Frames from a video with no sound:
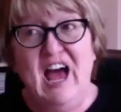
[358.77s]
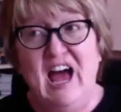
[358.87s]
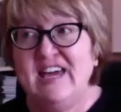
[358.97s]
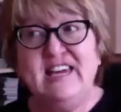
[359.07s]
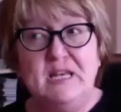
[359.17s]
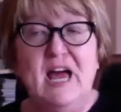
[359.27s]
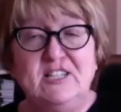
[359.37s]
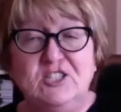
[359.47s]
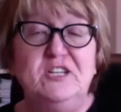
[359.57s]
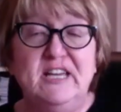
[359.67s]
I can
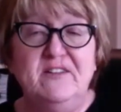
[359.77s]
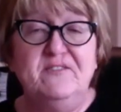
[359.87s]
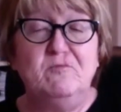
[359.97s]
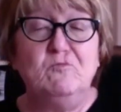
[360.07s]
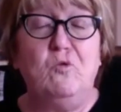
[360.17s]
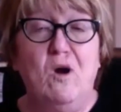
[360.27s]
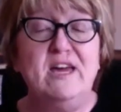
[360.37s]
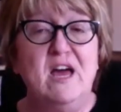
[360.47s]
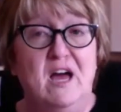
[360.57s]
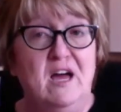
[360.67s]
actually give them
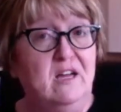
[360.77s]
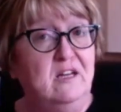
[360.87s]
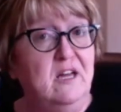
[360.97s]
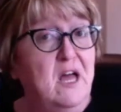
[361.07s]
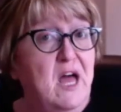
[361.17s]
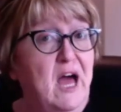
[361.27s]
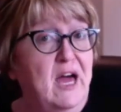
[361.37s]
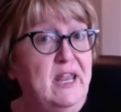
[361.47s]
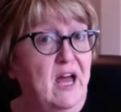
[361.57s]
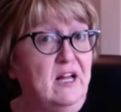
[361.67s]
quite a
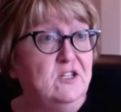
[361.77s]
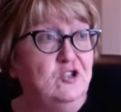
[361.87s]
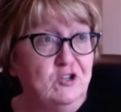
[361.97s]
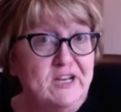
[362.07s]
good